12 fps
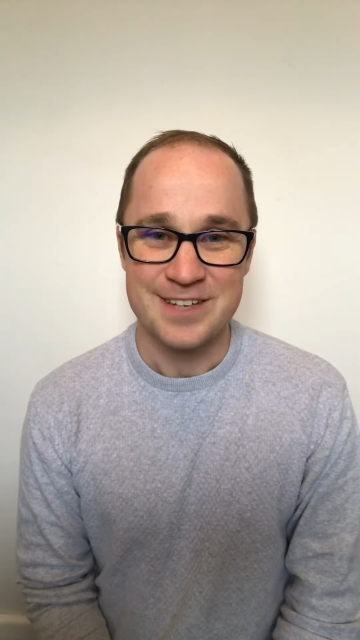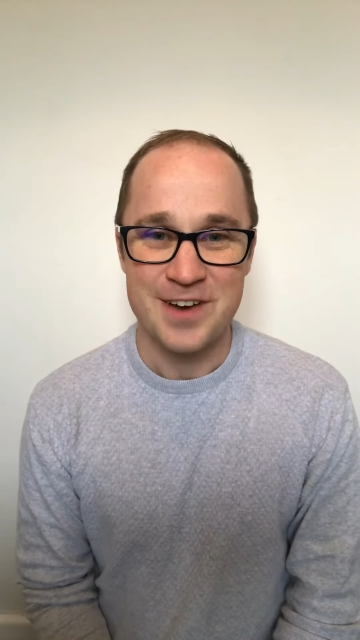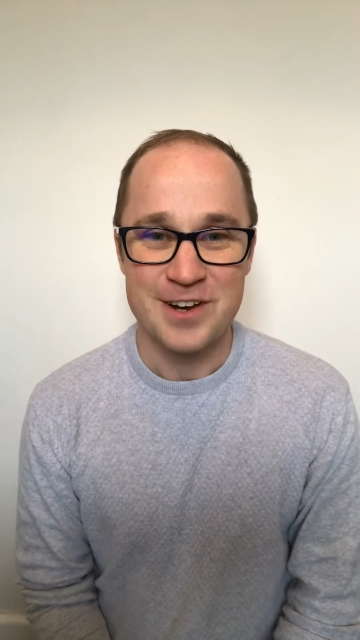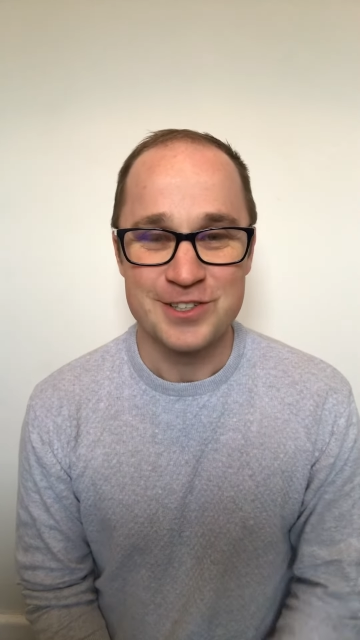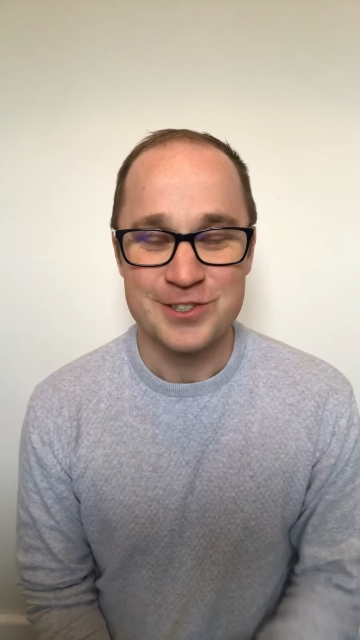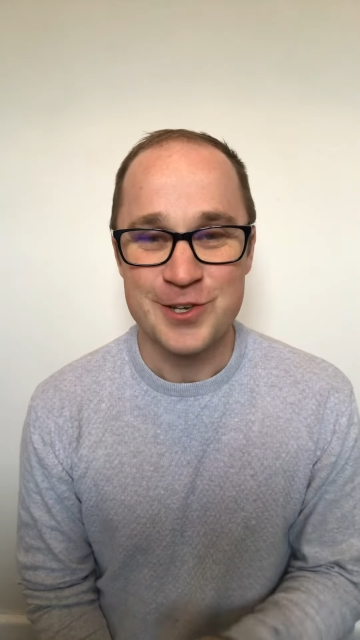
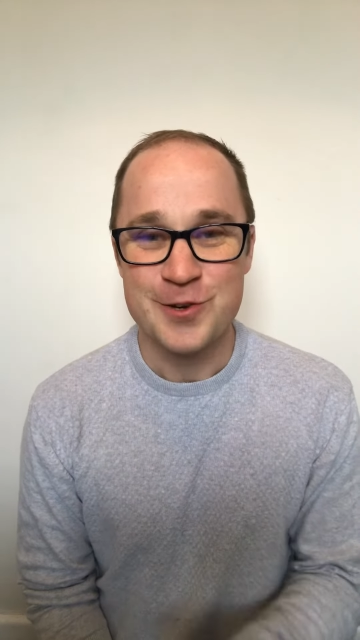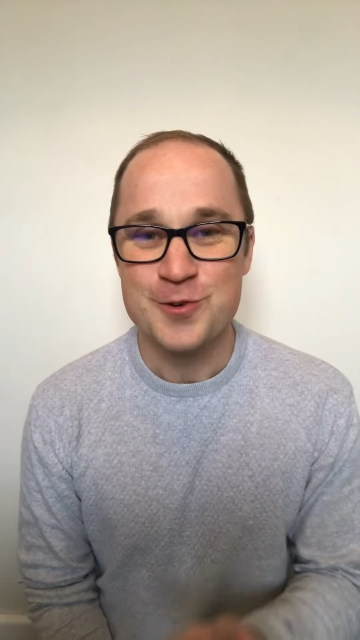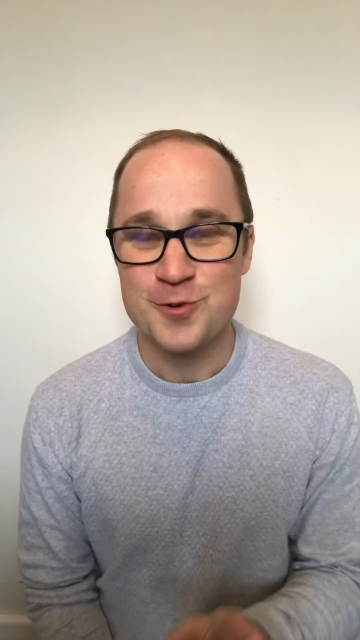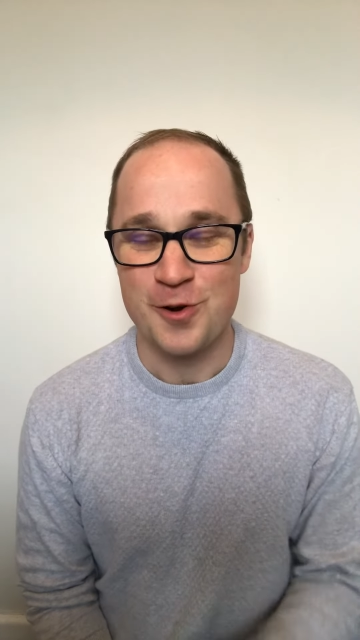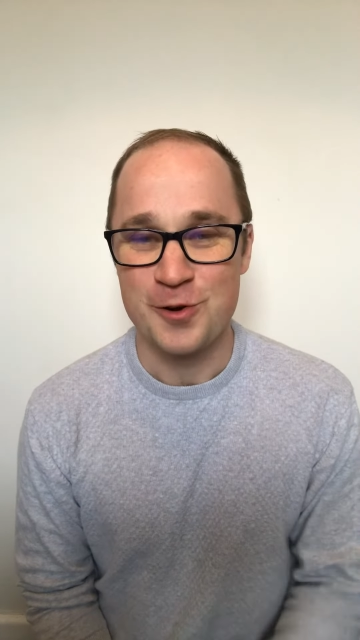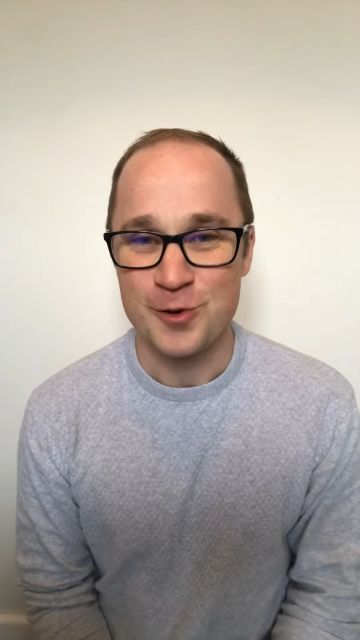found in 2
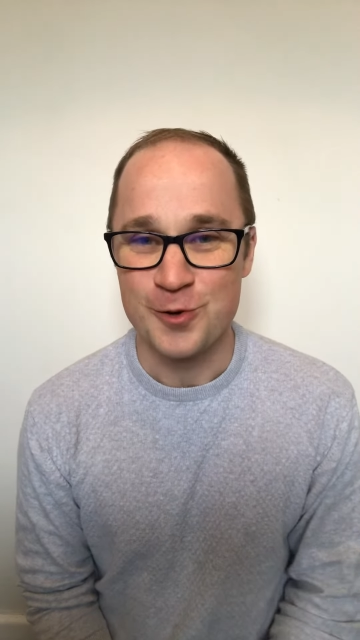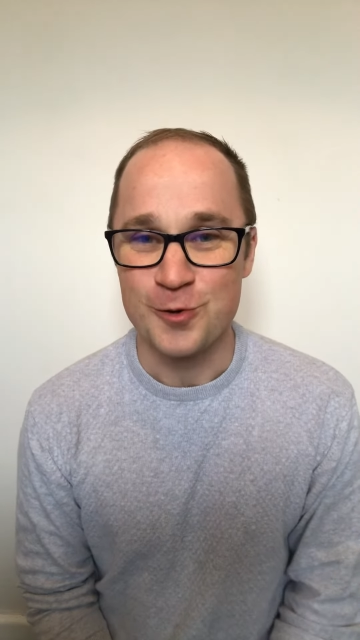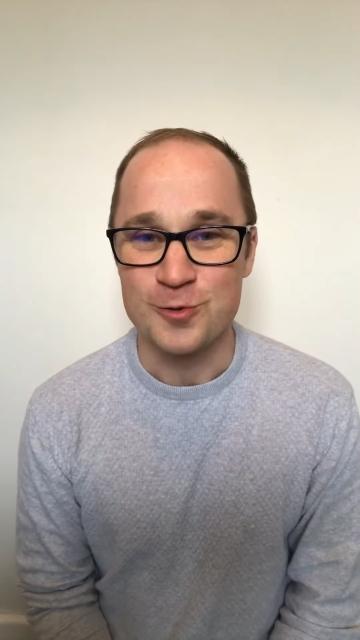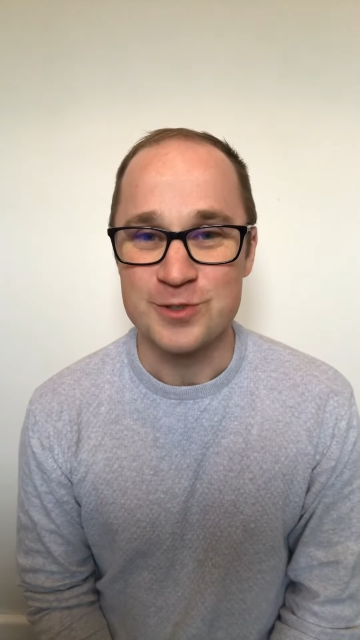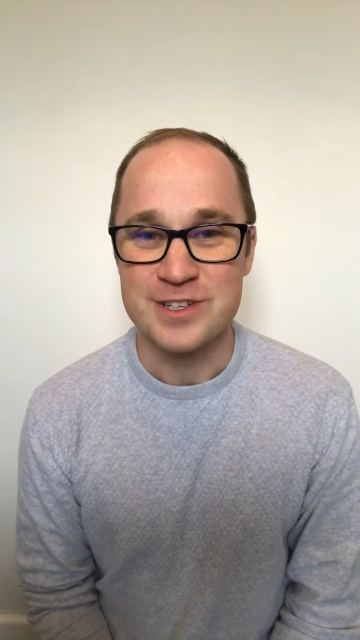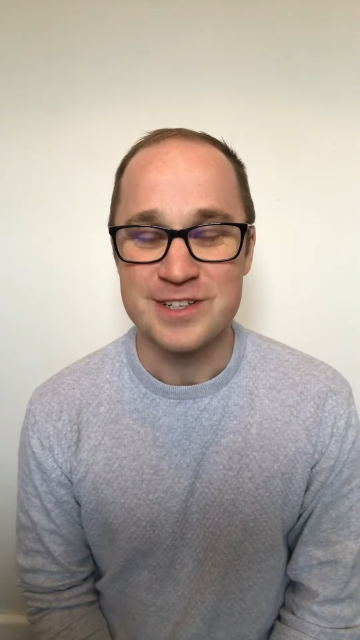
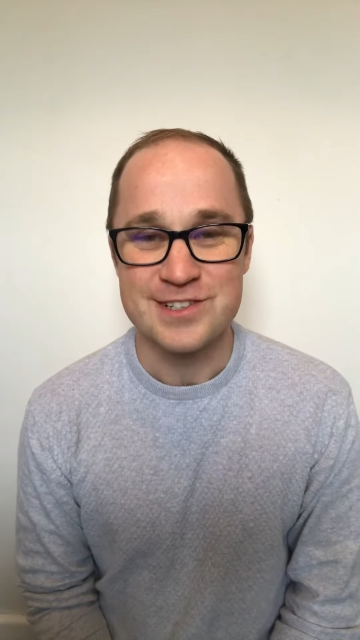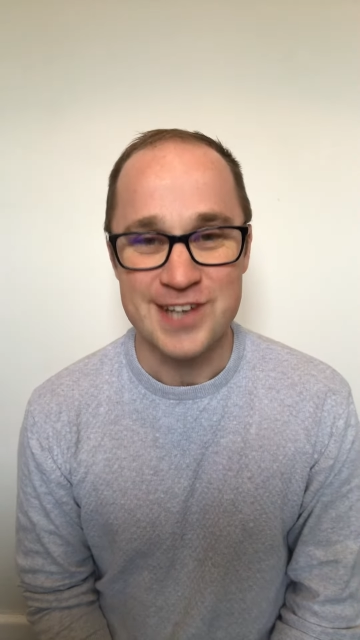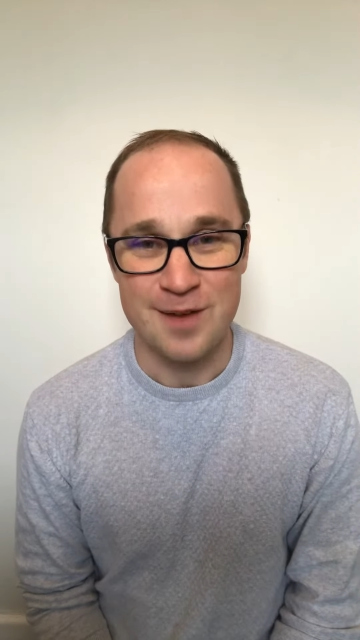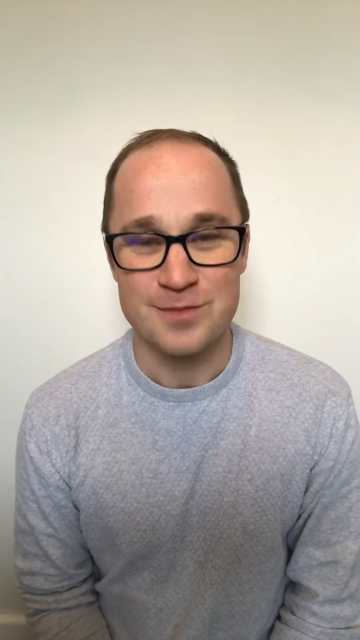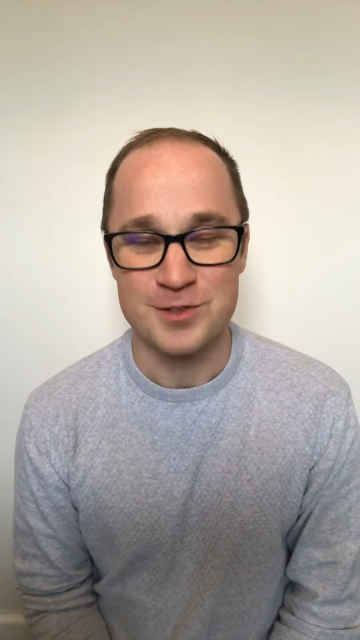Chronicles chapter